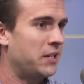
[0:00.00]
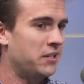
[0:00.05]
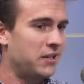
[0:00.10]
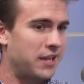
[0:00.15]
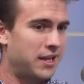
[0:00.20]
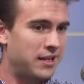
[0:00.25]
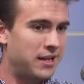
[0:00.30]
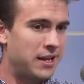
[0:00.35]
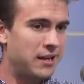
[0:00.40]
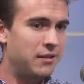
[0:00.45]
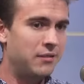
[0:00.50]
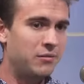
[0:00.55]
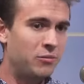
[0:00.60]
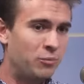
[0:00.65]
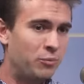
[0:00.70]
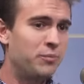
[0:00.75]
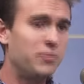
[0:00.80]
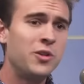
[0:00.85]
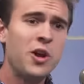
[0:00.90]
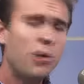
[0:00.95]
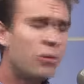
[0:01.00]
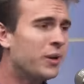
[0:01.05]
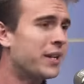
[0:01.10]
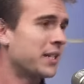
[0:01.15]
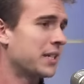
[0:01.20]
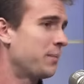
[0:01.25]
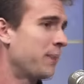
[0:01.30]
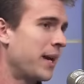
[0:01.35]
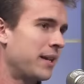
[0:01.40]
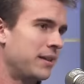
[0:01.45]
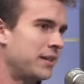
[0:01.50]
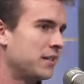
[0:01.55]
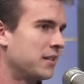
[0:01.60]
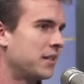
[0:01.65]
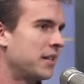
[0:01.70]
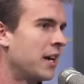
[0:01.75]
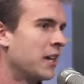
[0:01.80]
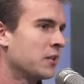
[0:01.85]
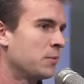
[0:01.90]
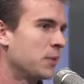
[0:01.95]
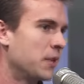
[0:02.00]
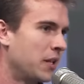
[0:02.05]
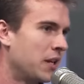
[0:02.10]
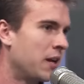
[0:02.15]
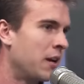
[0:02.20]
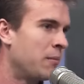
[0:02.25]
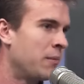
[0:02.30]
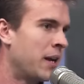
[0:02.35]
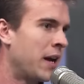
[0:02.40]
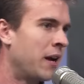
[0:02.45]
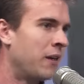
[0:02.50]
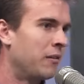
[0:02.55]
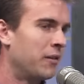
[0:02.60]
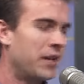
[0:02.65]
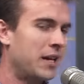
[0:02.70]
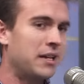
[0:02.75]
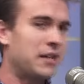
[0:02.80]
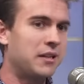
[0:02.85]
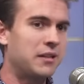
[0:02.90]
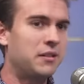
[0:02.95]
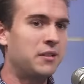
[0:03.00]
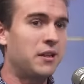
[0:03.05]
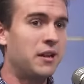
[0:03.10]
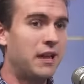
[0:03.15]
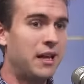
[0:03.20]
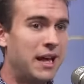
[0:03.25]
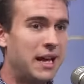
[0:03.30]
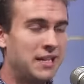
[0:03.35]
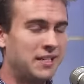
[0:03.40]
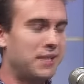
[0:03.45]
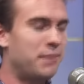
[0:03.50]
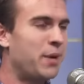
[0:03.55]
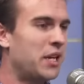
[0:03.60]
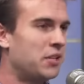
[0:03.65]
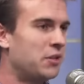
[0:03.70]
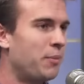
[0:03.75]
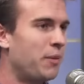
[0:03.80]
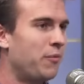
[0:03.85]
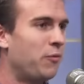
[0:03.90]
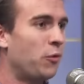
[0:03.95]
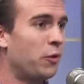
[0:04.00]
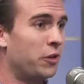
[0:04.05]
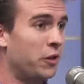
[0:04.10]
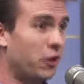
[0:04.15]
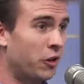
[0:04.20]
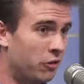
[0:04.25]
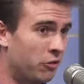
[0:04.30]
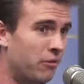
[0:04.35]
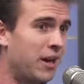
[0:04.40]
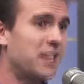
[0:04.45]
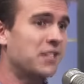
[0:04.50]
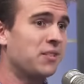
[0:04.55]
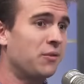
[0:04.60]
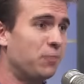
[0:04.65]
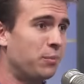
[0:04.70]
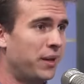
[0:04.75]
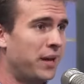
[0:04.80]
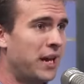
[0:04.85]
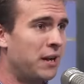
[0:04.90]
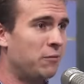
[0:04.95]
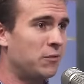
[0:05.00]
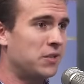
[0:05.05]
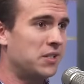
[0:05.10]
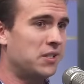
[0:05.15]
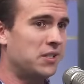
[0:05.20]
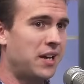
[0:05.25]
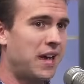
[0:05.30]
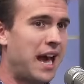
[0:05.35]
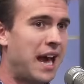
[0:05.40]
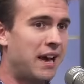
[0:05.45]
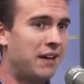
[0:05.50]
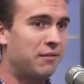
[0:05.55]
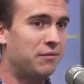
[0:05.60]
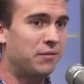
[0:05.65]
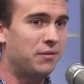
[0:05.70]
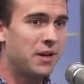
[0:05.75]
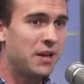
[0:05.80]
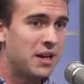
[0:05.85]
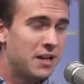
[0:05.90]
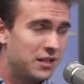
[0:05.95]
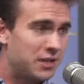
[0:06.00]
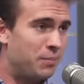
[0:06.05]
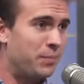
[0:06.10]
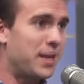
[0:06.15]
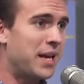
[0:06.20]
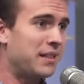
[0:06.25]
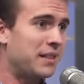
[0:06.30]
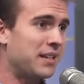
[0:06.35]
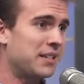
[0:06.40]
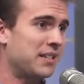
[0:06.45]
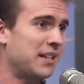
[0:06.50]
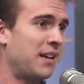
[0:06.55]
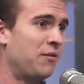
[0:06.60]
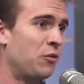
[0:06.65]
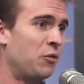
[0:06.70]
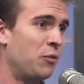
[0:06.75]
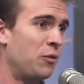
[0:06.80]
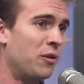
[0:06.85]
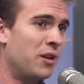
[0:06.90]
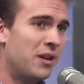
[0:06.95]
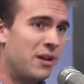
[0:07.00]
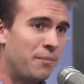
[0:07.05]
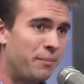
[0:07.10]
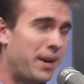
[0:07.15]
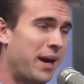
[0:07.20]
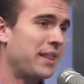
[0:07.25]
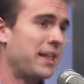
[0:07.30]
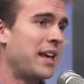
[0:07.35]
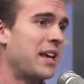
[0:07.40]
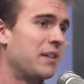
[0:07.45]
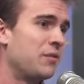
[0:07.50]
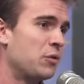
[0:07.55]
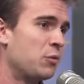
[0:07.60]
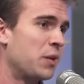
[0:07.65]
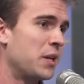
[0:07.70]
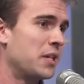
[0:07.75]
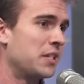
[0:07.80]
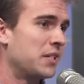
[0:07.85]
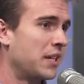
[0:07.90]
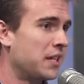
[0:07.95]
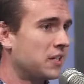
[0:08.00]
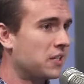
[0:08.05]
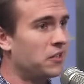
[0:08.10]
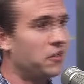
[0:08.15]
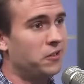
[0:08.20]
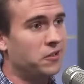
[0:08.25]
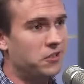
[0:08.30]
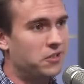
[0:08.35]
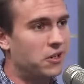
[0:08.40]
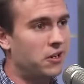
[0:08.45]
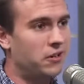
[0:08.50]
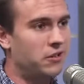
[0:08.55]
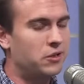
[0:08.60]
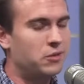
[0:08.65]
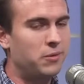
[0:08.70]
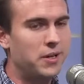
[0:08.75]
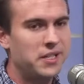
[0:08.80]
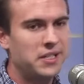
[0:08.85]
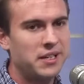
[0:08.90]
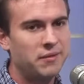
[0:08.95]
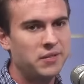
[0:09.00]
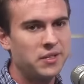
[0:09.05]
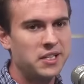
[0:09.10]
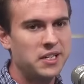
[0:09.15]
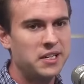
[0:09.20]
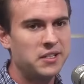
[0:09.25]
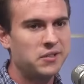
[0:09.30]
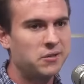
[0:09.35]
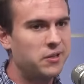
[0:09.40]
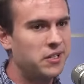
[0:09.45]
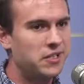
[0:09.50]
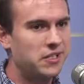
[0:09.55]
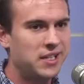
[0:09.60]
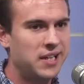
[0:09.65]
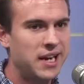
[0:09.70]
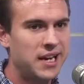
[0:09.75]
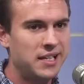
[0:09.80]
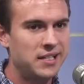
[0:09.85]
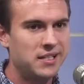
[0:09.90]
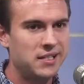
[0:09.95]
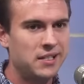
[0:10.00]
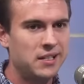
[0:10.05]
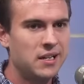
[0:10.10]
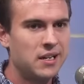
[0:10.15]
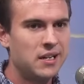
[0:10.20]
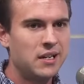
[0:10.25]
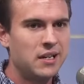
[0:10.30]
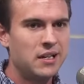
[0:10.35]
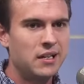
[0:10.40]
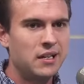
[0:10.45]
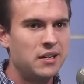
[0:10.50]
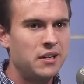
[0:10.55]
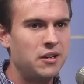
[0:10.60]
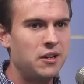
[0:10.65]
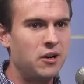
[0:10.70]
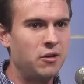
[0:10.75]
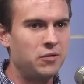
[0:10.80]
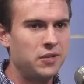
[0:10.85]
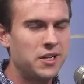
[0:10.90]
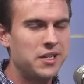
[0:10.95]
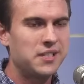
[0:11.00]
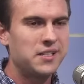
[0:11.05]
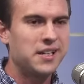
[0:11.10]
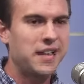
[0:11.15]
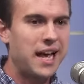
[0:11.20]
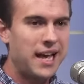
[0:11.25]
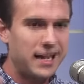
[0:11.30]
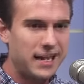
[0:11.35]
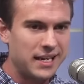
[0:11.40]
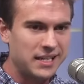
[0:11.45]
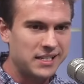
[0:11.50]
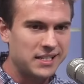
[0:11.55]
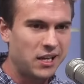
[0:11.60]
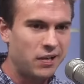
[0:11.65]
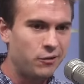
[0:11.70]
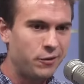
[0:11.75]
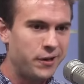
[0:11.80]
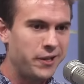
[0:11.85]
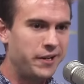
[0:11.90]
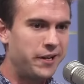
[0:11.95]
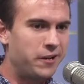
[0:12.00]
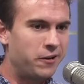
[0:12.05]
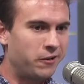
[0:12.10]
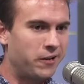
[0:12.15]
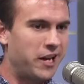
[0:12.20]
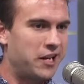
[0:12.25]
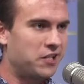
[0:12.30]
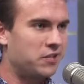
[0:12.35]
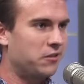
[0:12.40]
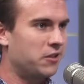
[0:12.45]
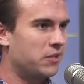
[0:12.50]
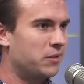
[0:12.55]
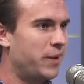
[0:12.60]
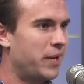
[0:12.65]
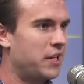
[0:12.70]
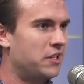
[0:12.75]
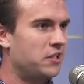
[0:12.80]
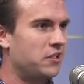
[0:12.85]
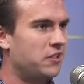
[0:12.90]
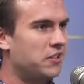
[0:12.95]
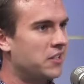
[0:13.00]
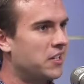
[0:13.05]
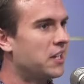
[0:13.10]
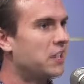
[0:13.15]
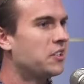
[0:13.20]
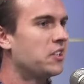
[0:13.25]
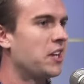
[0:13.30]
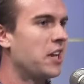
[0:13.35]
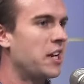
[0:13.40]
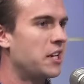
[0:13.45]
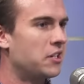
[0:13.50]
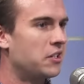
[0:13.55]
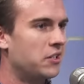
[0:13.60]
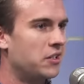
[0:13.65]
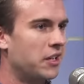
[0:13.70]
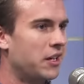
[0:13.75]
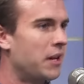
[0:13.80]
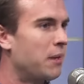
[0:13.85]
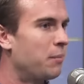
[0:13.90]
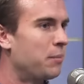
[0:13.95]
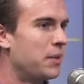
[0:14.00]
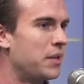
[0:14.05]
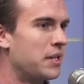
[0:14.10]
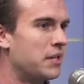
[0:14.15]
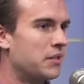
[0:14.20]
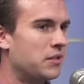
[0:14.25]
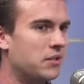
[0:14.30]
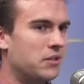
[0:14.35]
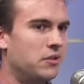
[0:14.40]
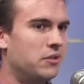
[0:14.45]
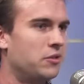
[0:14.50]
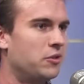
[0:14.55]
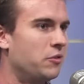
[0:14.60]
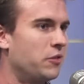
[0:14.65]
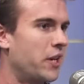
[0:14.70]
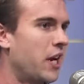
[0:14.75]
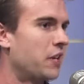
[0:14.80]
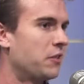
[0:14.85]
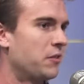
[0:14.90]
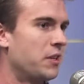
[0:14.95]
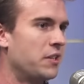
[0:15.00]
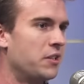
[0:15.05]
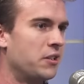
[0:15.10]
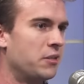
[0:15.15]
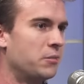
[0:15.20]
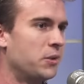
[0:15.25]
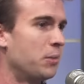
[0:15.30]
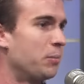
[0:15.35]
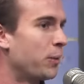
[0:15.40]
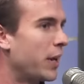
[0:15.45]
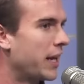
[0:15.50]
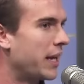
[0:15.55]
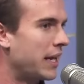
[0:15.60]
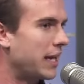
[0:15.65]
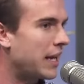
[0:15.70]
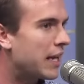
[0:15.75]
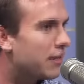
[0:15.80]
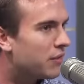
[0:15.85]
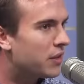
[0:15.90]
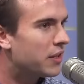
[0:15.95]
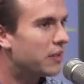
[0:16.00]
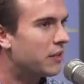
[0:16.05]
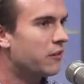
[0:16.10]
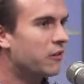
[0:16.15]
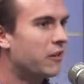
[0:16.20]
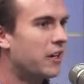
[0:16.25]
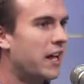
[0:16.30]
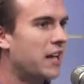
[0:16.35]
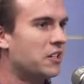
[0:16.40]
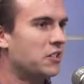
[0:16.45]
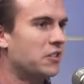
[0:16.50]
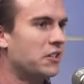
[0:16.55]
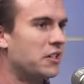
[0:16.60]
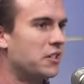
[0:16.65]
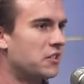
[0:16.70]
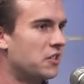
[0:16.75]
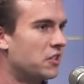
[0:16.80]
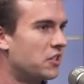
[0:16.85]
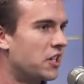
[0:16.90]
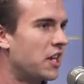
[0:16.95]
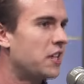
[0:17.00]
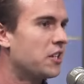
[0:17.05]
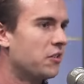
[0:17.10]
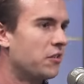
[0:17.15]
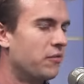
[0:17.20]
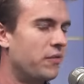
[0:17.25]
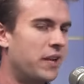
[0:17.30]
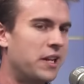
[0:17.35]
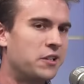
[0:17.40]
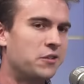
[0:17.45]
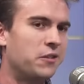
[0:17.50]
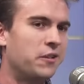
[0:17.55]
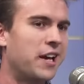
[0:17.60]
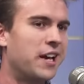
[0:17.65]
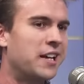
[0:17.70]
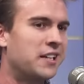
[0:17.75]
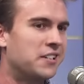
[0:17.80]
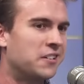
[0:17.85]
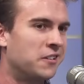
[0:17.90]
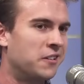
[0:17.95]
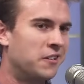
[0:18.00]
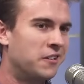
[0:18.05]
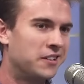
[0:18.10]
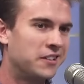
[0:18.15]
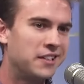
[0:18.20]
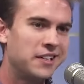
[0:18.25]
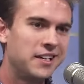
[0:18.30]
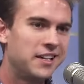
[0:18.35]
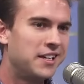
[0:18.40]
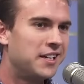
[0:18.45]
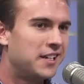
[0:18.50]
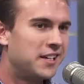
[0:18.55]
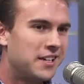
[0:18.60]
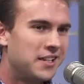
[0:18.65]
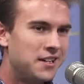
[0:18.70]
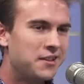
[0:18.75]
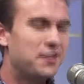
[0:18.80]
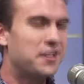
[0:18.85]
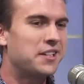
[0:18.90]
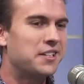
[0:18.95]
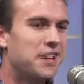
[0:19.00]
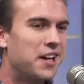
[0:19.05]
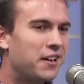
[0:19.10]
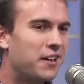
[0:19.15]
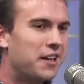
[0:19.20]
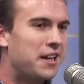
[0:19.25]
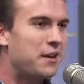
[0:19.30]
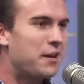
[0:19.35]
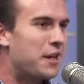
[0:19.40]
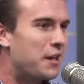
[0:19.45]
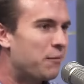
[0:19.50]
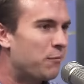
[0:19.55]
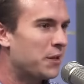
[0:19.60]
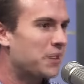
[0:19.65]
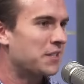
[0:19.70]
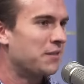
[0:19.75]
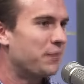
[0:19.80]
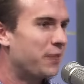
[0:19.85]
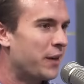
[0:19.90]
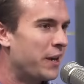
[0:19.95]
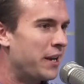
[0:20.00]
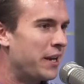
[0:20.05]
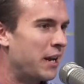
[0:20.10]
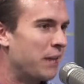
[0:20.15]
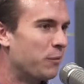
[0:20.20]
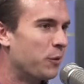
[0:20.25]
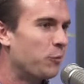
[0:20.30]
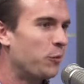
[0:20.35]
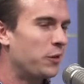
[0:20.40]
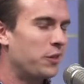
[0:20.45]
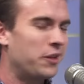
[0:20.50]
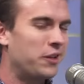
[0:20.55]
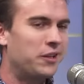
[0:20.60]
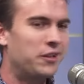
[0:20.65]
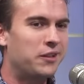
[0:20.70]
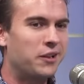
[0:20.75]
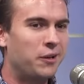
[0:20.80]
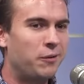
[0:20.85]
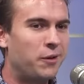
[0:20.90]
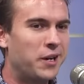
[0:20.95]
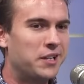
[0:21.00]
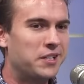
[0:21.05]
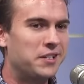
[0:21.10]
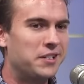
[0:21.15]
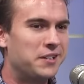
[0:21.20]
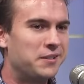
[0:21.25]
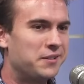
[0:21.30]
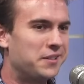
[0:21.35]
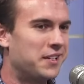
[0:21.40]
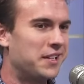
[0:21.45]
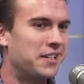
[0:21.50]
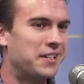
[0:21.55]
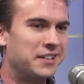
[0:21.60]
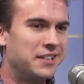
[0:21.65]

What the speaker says: Like, no one expected this announcement to come now. Like, as I mentioned before, their aggressive plan was to be at this level by the end of 2016 or start of 2017. So I just asked, you know, does that accelerated international expansion, does that change the company's trajectory in terms of breaking even internationally? Does it change our financial guidance at all? And you could tell he wasn't very enamored with the question. He was like,